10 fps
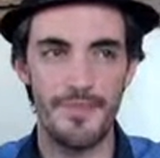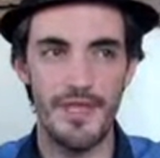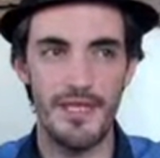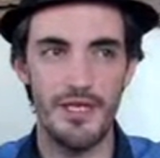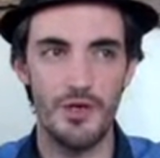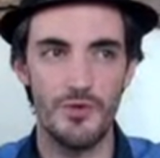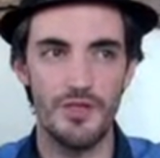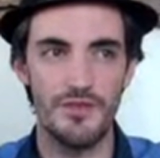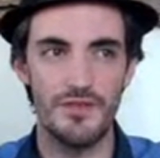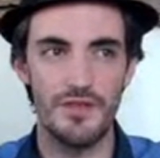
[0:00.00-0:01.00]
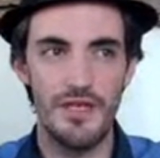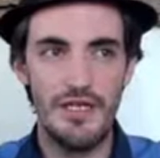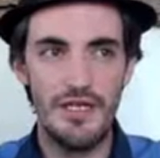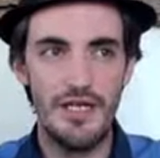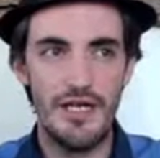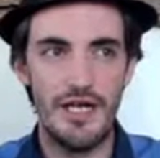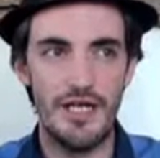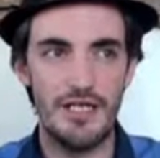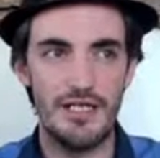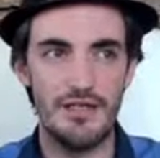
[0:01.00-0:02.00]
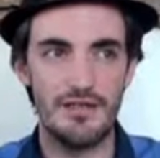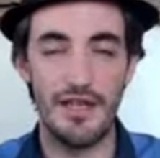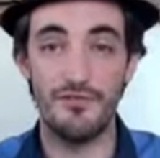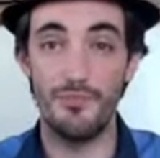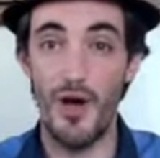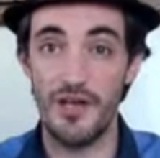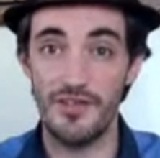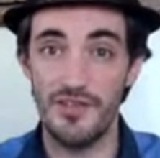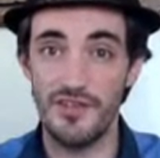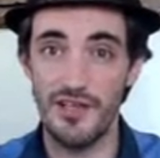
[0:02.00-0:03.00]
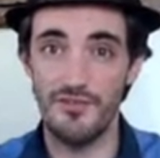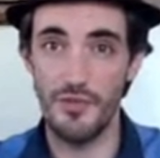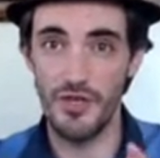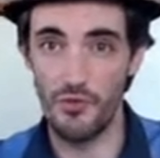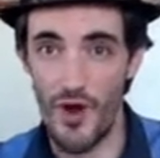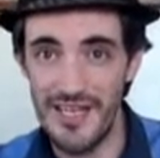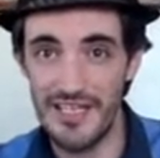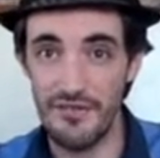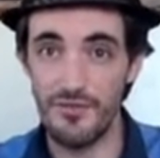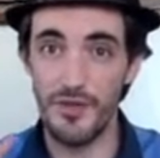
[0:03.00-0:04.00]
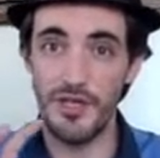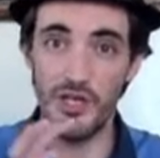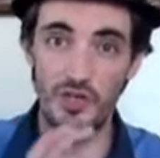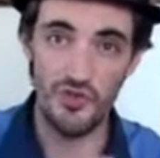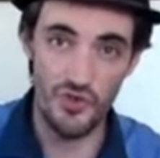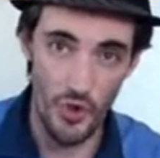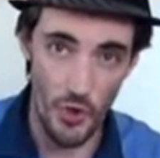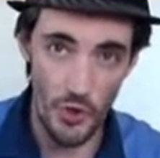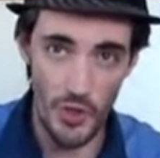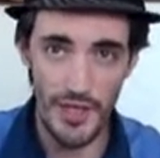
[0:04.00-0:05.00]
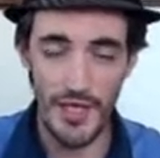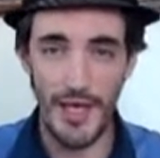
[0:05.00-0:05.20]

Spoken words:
the ego is it loves boxes, loves being right, loves being in control,